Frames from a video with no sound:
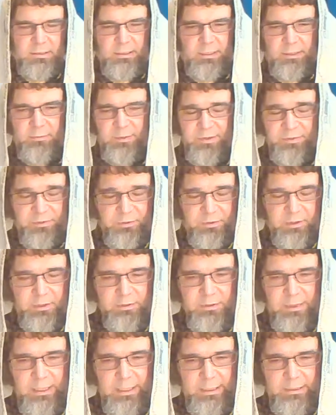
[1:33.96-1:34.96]
He went through a
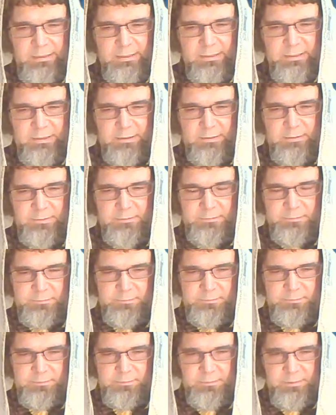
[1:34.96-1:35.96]
lot too
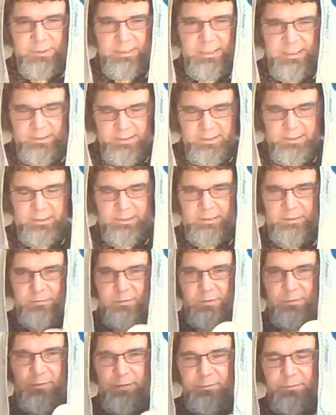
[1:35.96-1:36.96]
to get there.
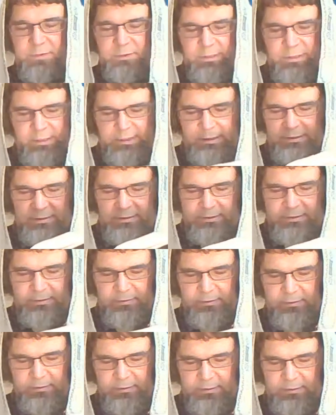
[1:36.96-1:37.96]
Remember that.
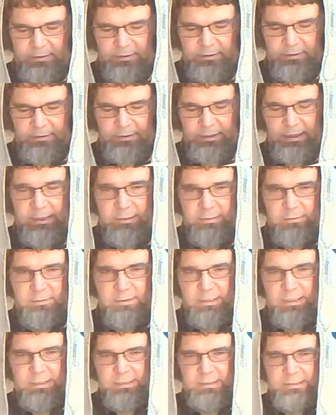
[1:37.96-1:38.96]
They don't.
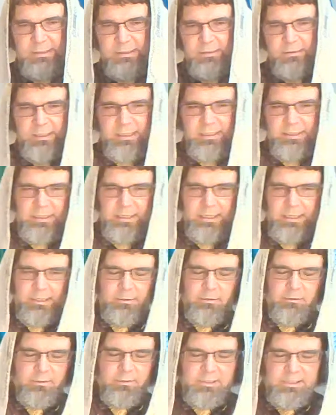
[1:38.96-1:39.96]
They just don't get that
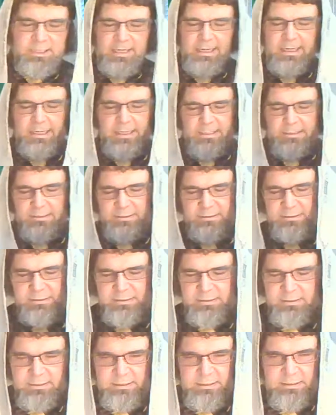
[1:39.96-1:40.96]
over day.
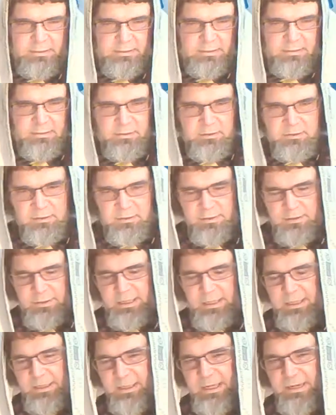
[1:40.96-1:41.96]

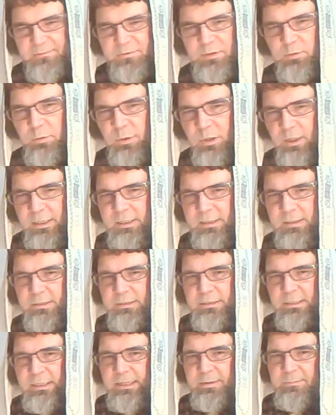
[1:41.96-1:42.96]
They, they have to work
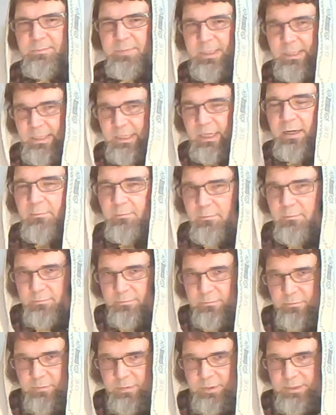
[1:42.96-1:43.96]
to get, become
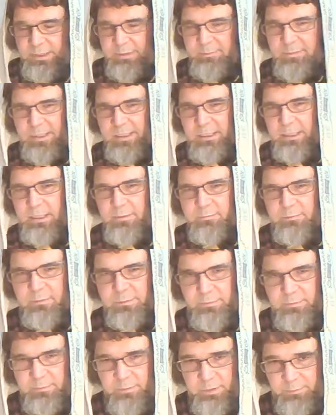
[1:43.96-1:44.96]
what they become.
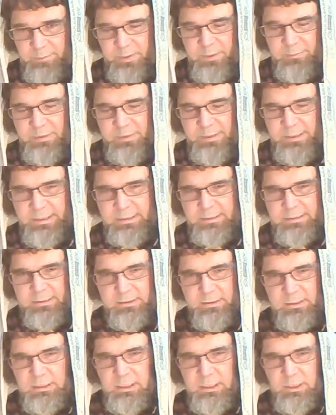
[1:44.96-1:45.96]
Remember that.
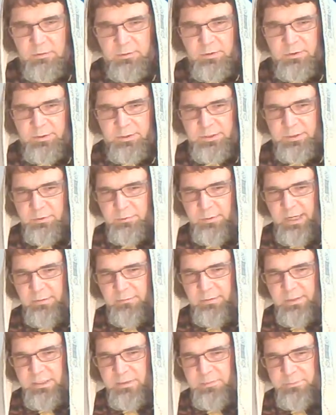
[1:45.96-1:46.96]
Where there's great
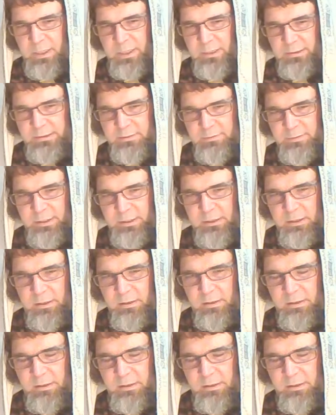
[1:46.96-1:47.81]
responsibility,